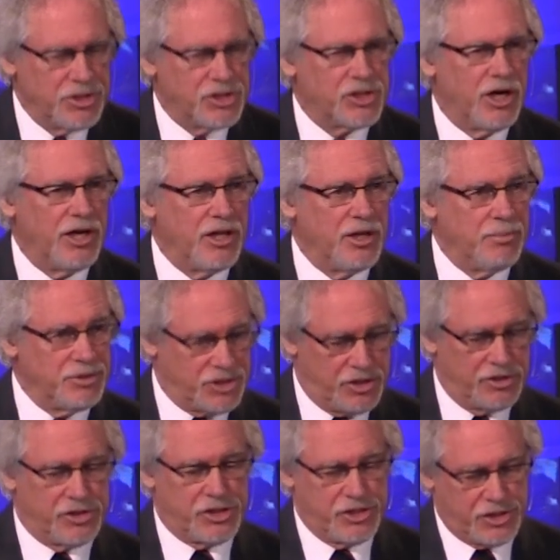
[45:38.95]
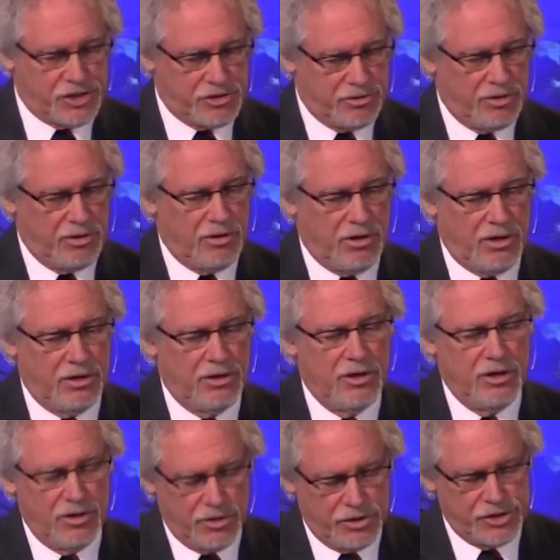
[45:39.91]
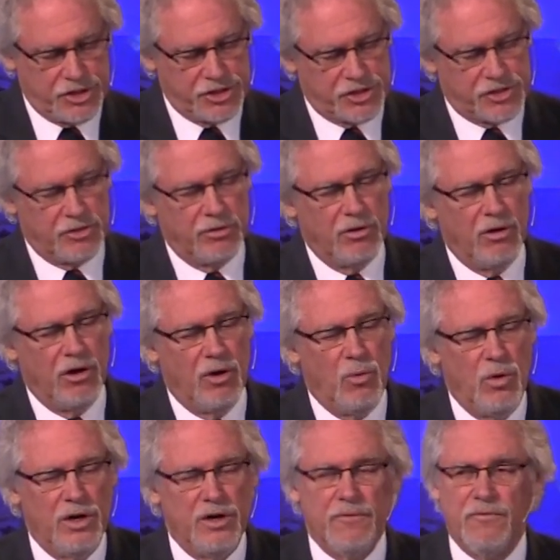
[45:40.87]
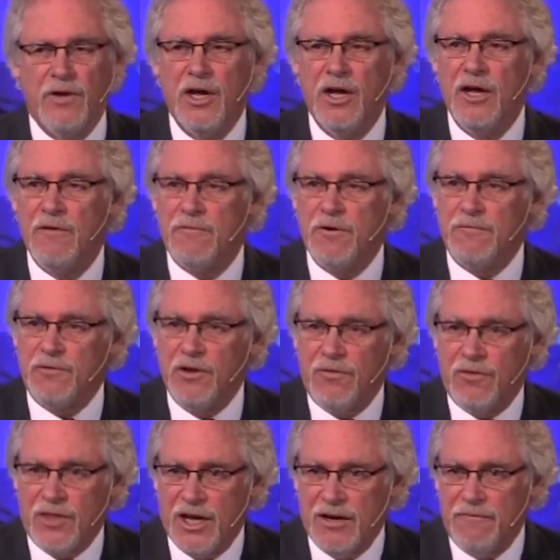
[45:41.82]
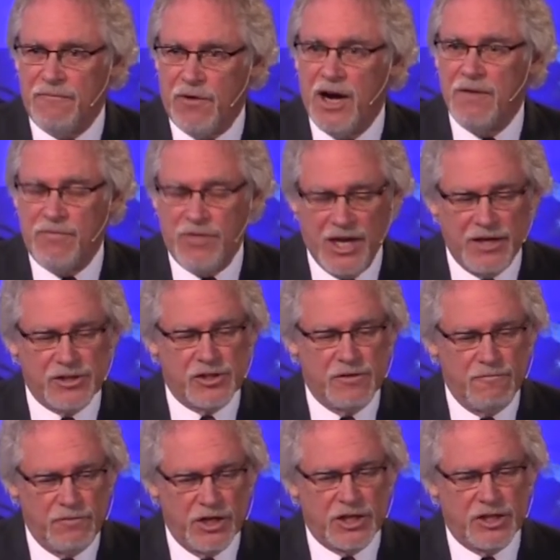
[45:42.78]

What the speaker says: Beside them is their sister-in-law, her sister-in-law, one of 55,000